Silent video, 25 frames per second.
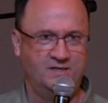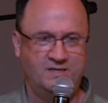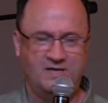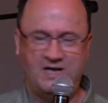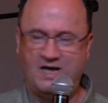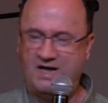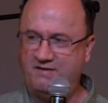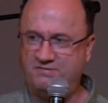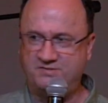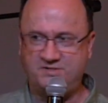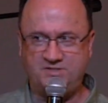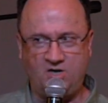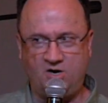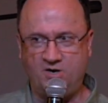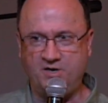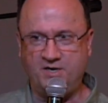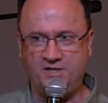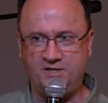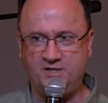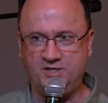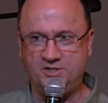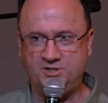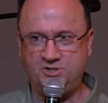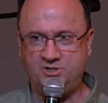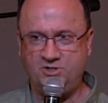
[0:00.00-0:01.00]
I've started
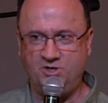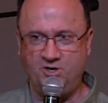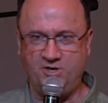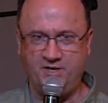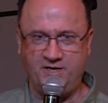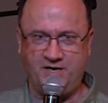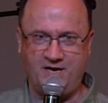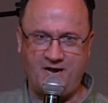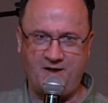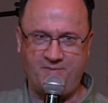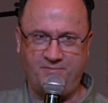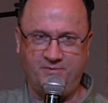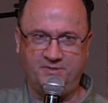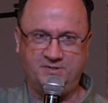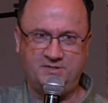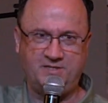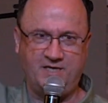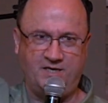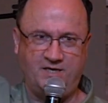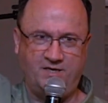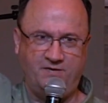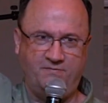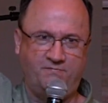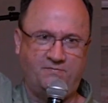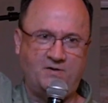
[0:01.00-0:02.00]
this journey. How many say
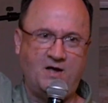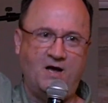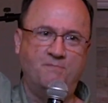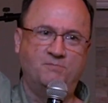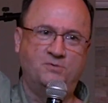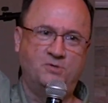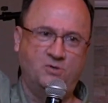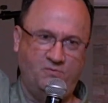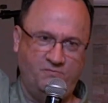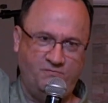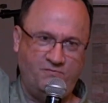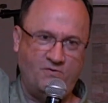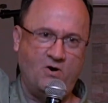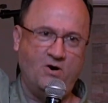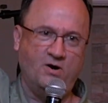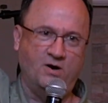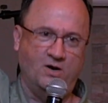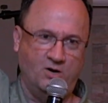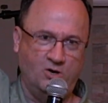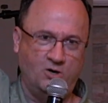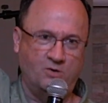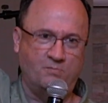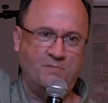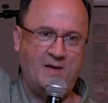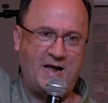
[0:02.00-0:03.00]
you've come too far to
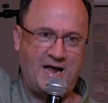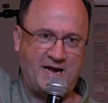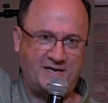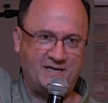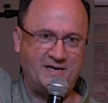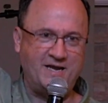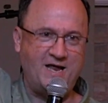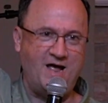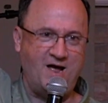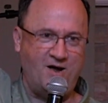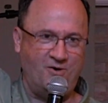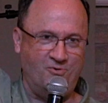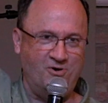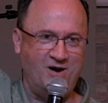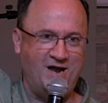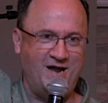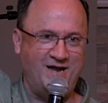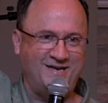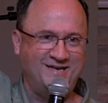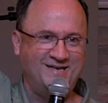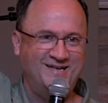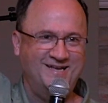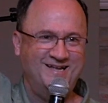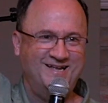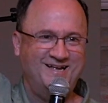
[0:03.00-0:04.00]
look back now,
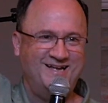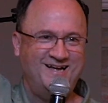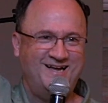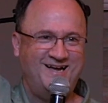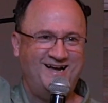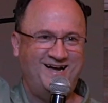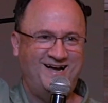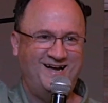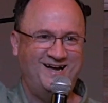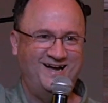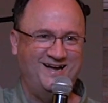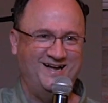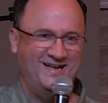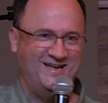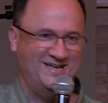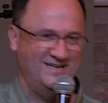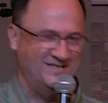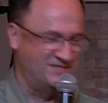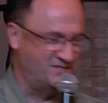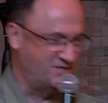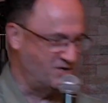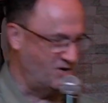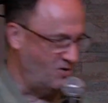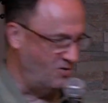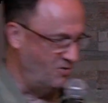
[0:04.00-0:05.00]
right? And
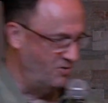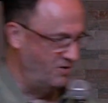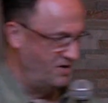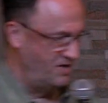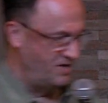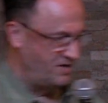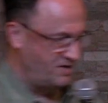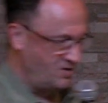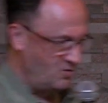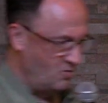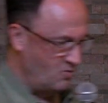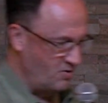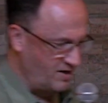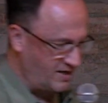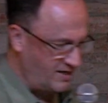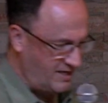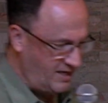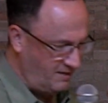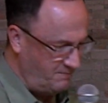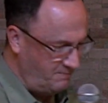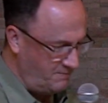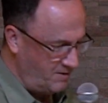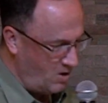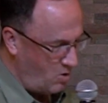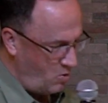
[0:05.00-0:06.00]
so you want to
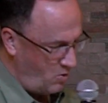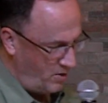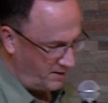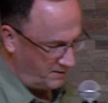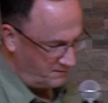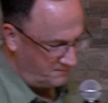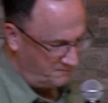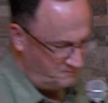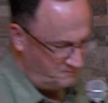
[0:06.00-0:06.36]
keep going.